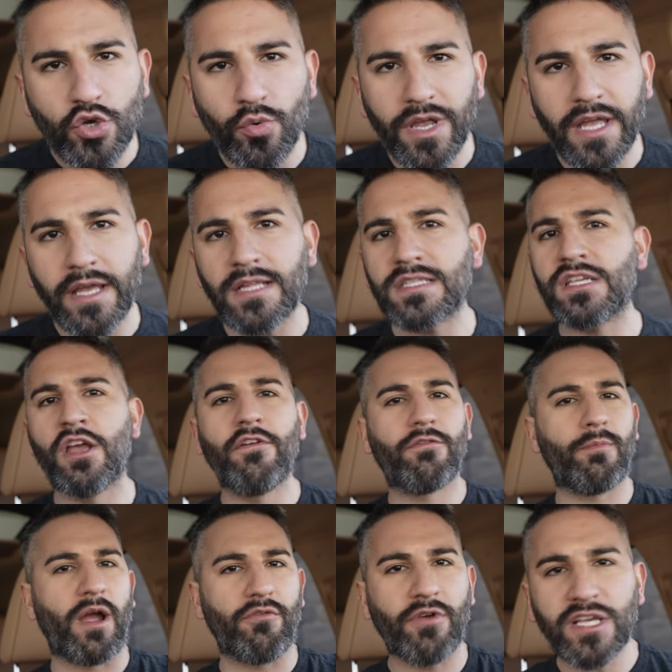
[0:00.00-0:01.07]
queens, for
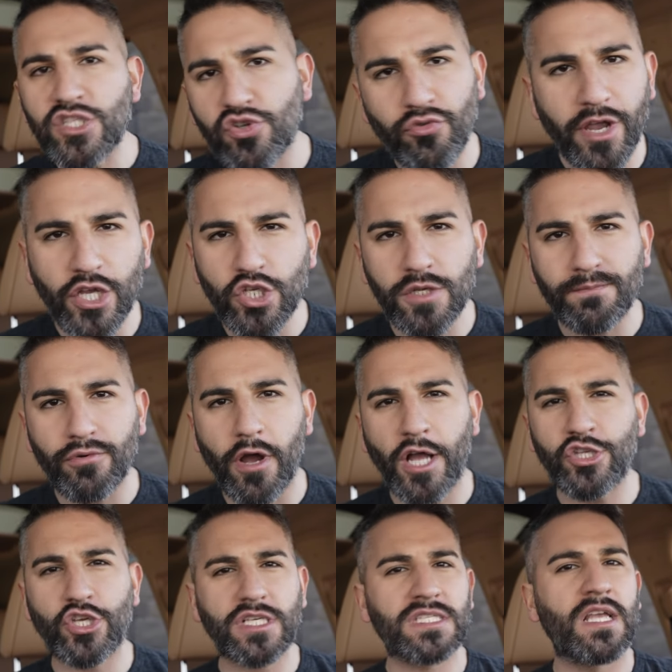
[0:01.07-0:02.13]
my restoration
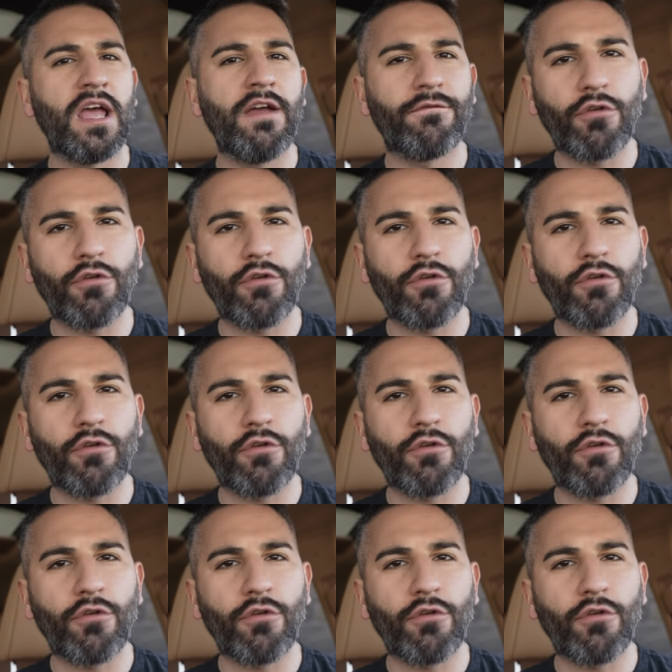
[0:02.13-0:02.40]
projects,